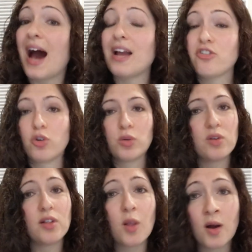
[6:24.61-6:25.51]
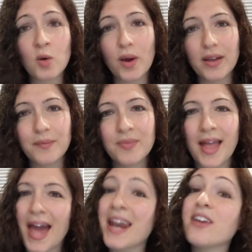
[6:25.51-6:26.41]
I showed you the long way,
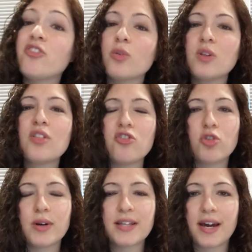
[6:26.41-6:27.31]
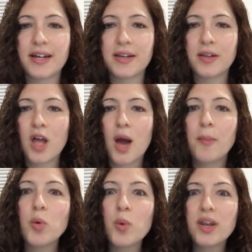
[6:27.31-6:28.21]
and I showed you the shortcut,
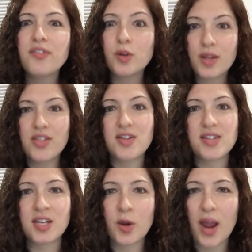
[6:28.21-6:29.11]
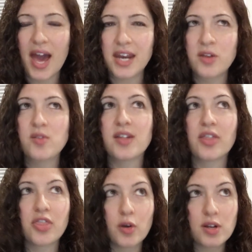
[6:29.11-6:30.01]
but what if you did this in your head and you
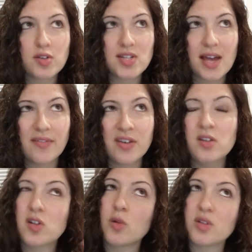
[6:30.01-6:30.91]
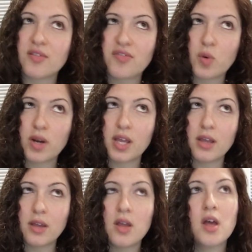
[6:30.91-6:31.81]
said thirty-seven is close to
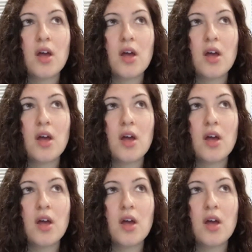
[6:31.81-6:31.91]
forty,